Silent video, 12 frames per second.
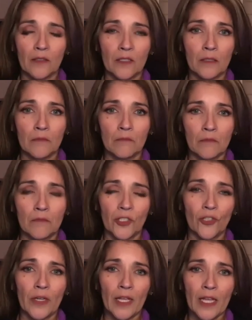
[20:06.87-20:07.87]
to year
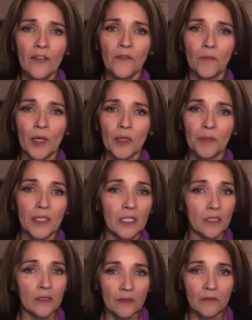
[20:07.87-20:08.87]
and a half mark
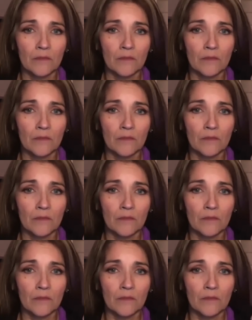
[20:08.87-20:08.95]
because